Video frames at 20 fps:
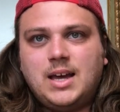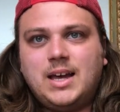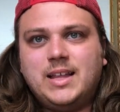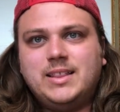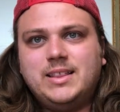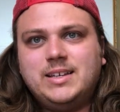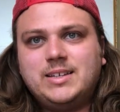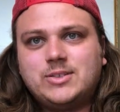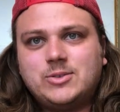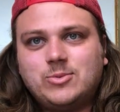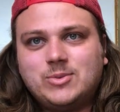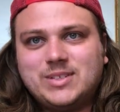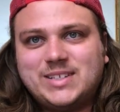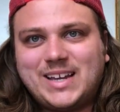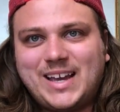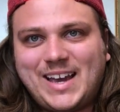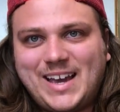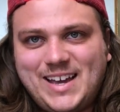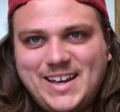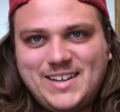And this
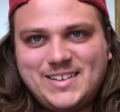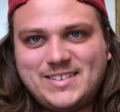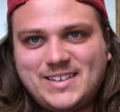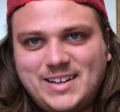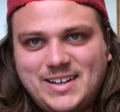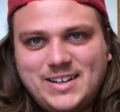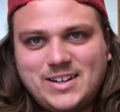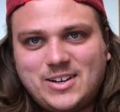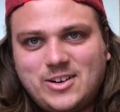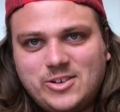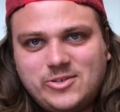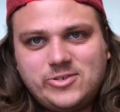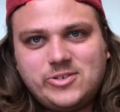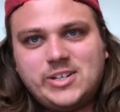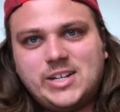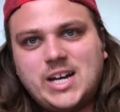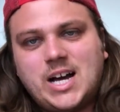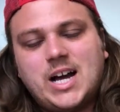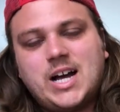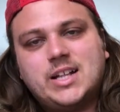was
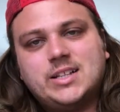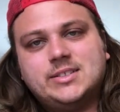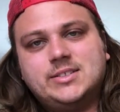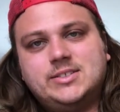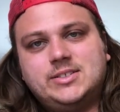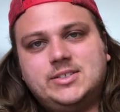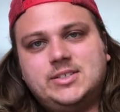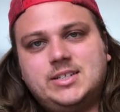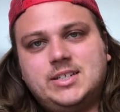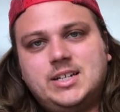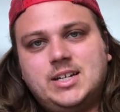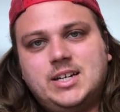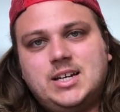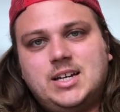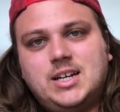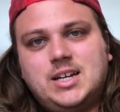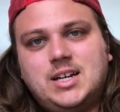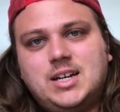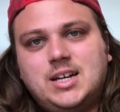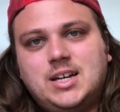$1,800.
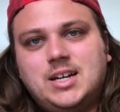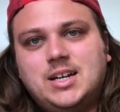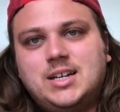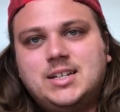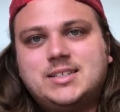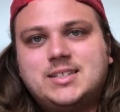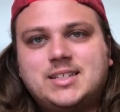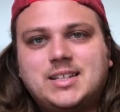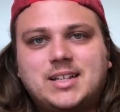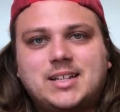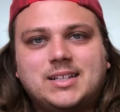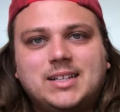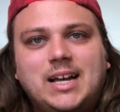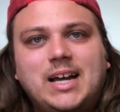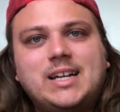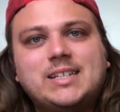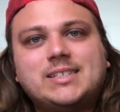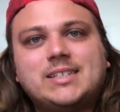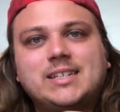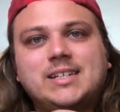It's the
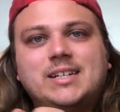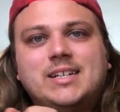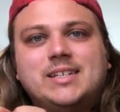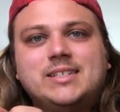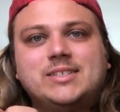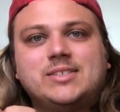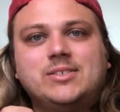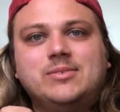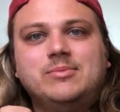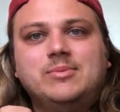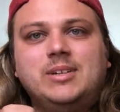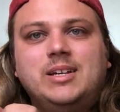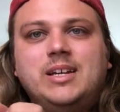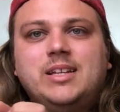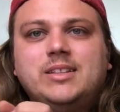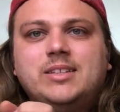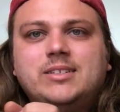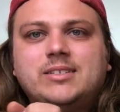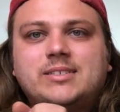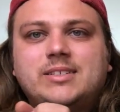classic custom.
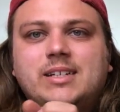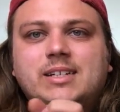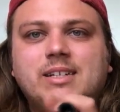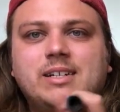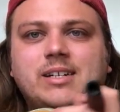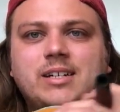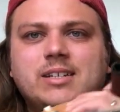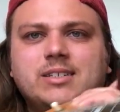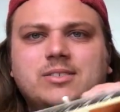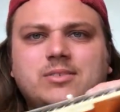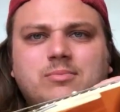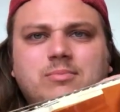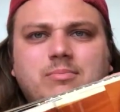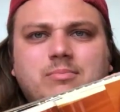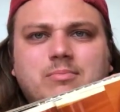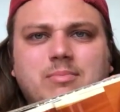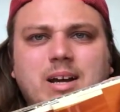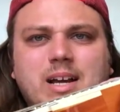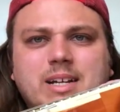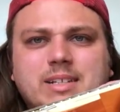It looks like a custom
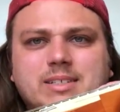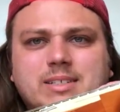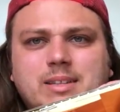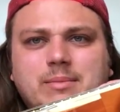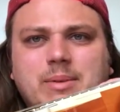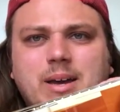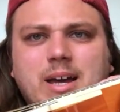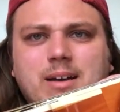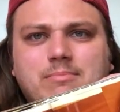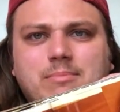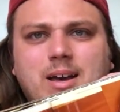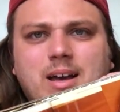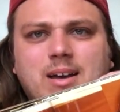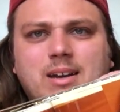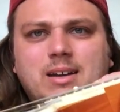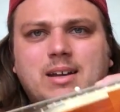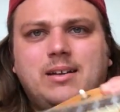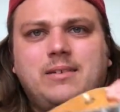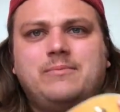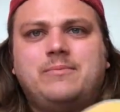minus the back
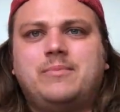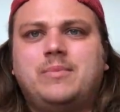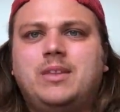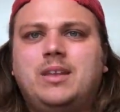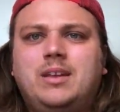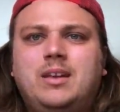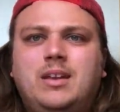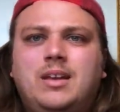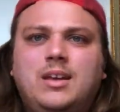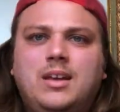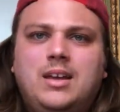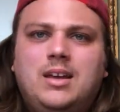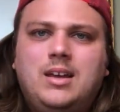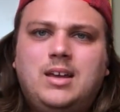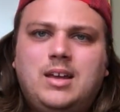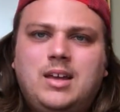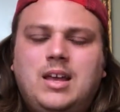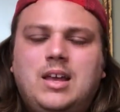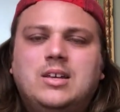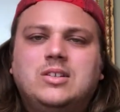binding.
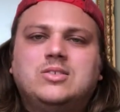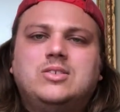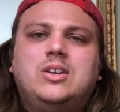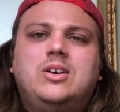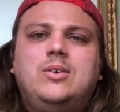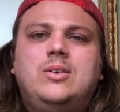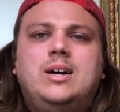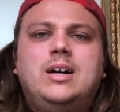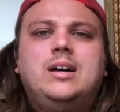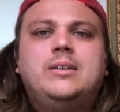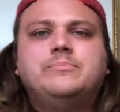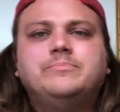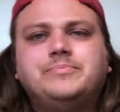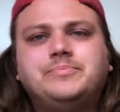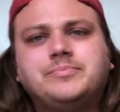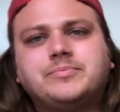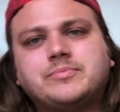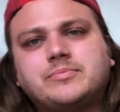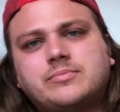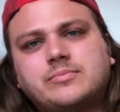So
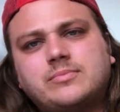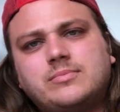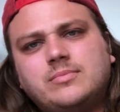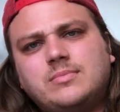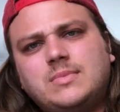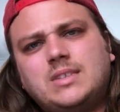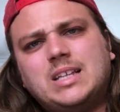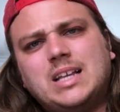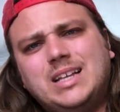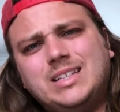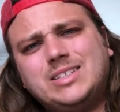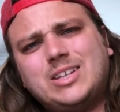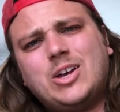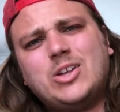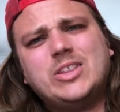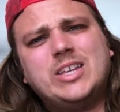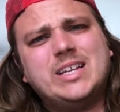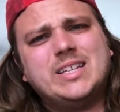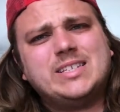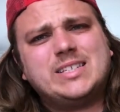I
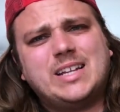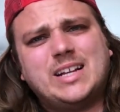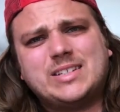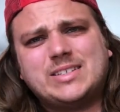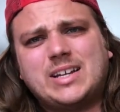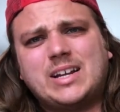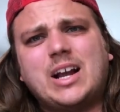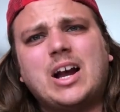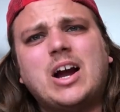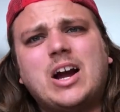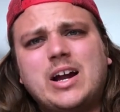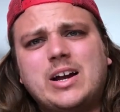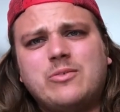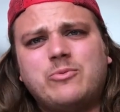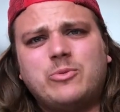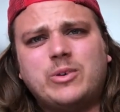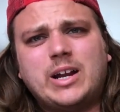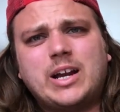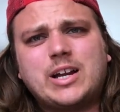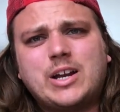saw this and I was like, all
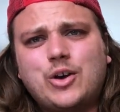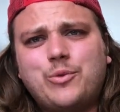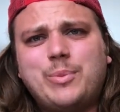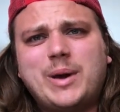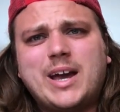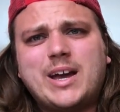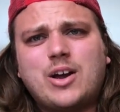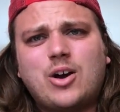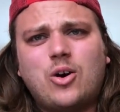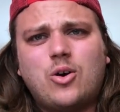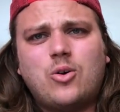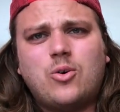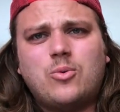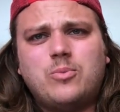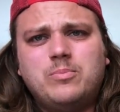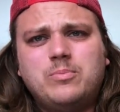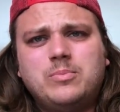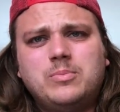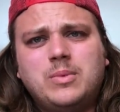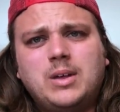right, when I go back
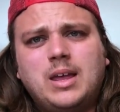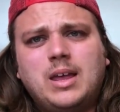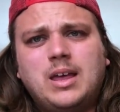home,